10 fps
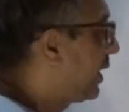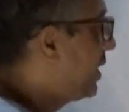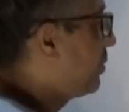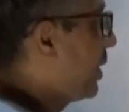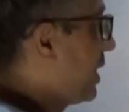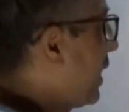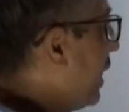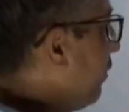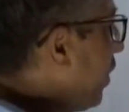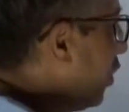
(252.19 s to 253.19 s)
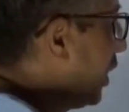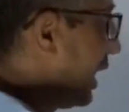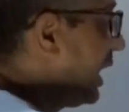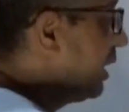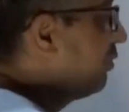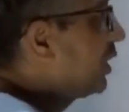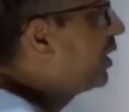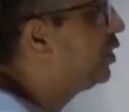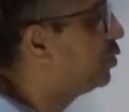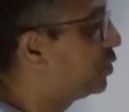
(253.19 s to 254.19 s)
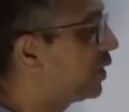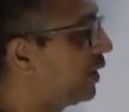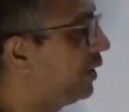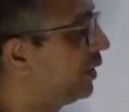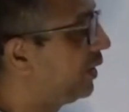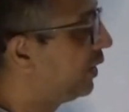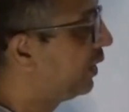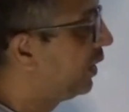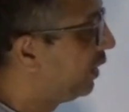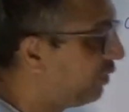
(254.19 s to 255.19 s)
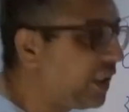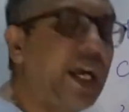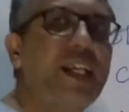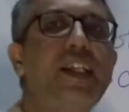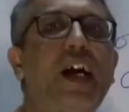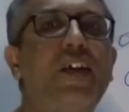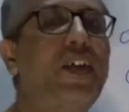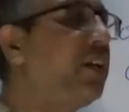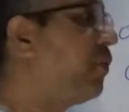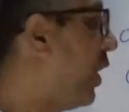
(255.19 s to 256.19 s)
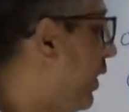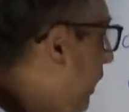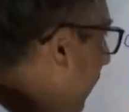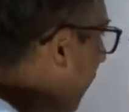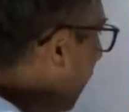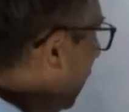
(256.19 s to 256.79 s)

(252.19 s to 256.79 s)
is basically when you are dealing with the user with ID 101,